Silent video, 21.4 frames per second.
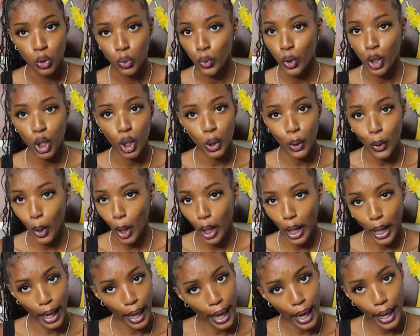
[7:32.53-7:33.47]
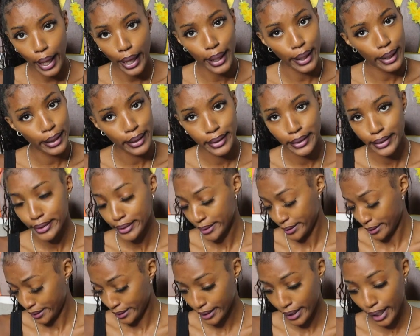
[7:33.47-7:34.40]
We ain't doing that.
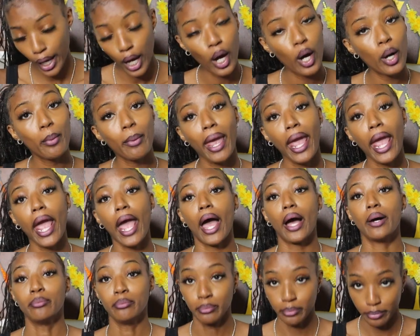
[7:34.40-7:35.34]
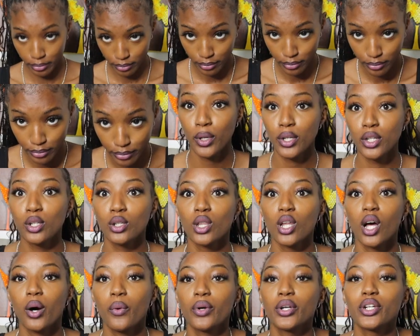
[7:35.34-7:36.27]
No, ma'am. When you
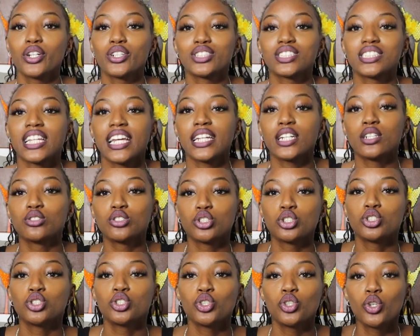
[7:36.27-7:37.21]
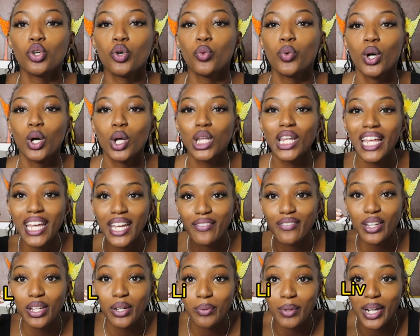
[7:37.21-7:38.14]
lower your standards, you will
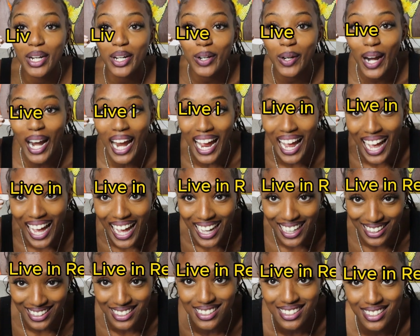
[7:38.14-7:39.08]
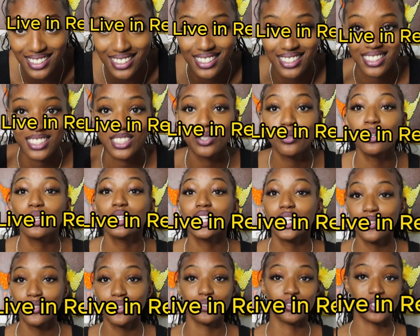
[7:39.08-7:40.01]
live in regret. You will
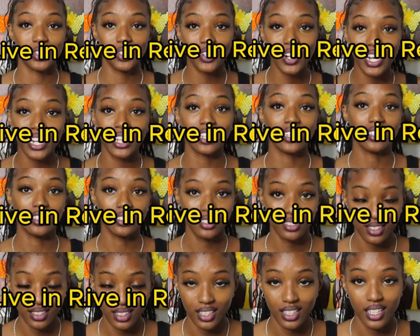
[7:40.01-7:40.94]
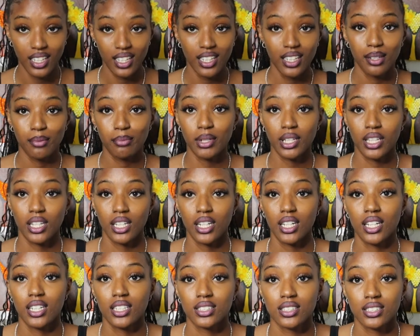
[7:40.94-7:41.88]
live in regret.
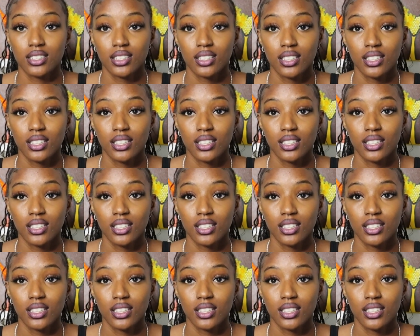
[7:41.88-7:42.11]
Because